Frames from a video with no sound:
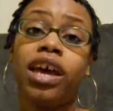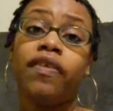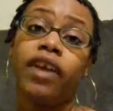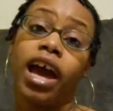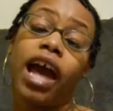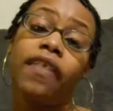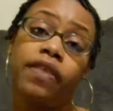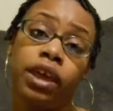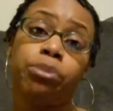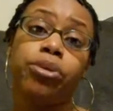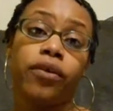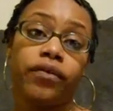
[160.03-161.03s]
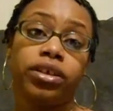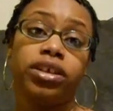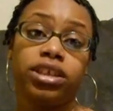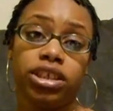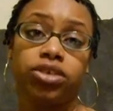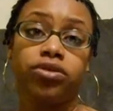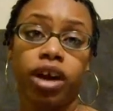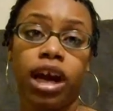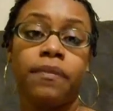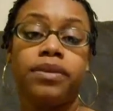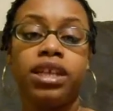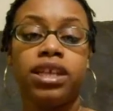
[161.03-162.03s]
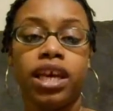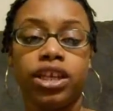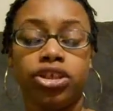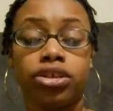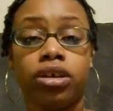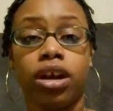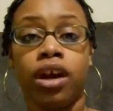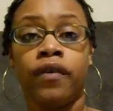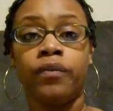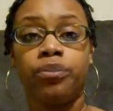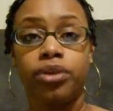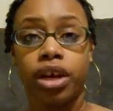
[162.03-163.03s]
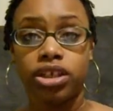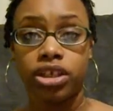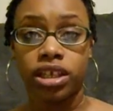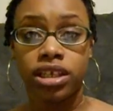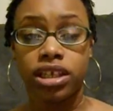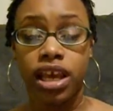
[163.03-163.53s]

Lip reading: that I think perfectly describes the nature of prejudice